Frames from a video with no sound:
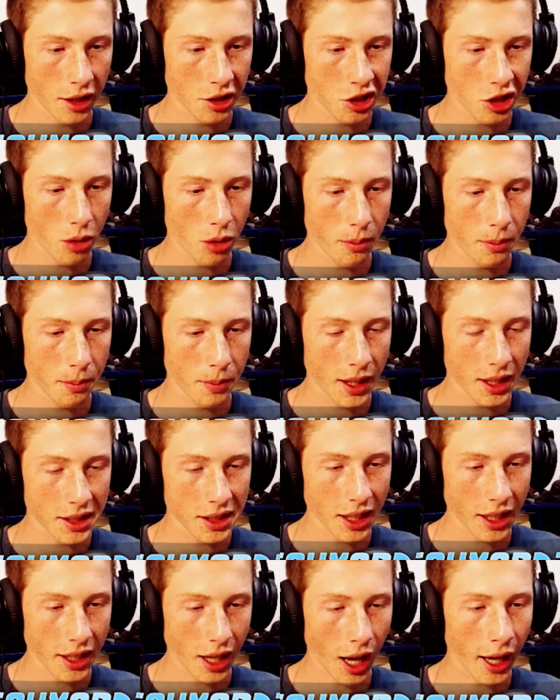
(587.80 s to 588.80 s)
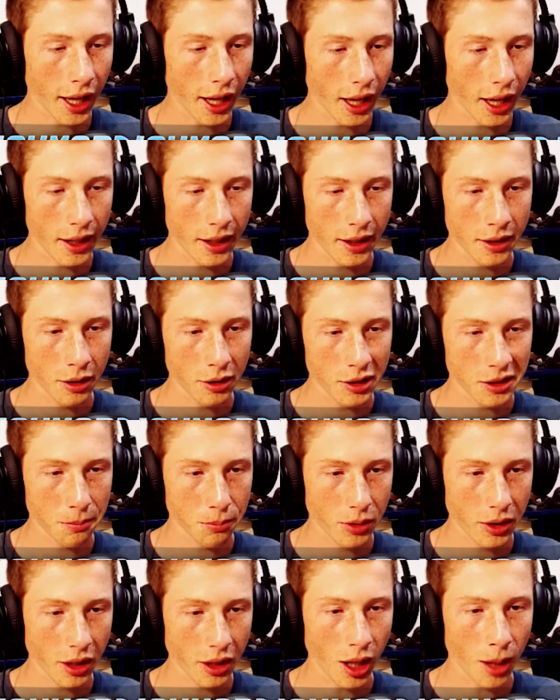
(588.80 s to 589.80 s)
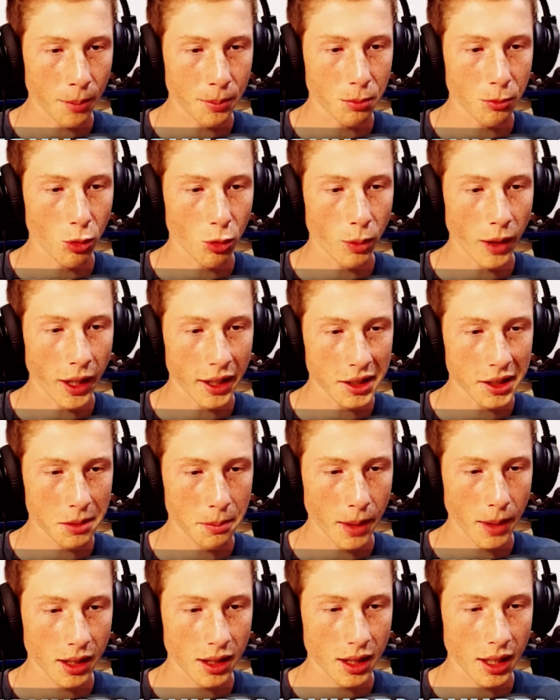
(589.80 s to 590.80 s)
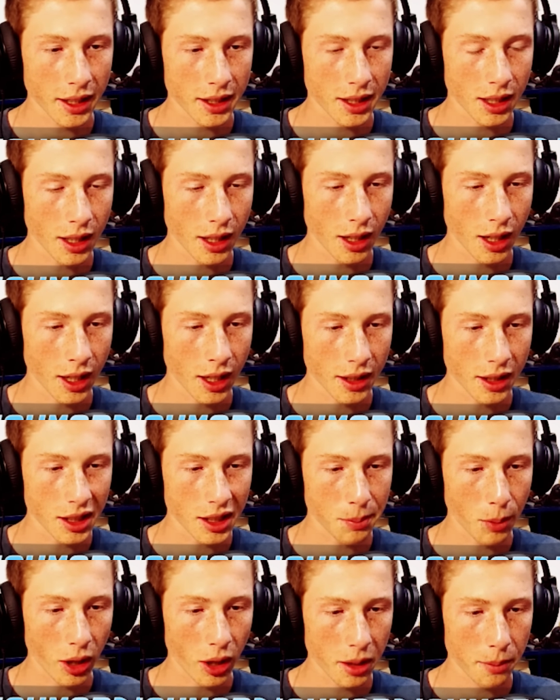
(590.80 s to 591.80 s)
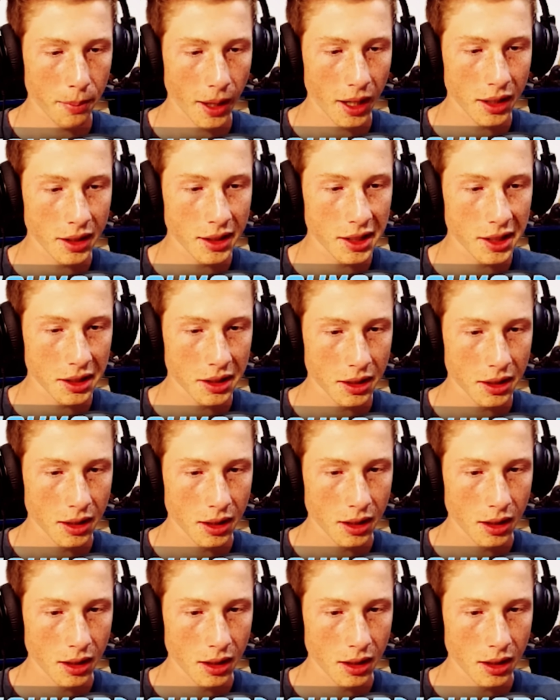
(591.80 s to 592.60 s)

Yeah, show, because like I know some pretty optimal ways to make like the spawning pads.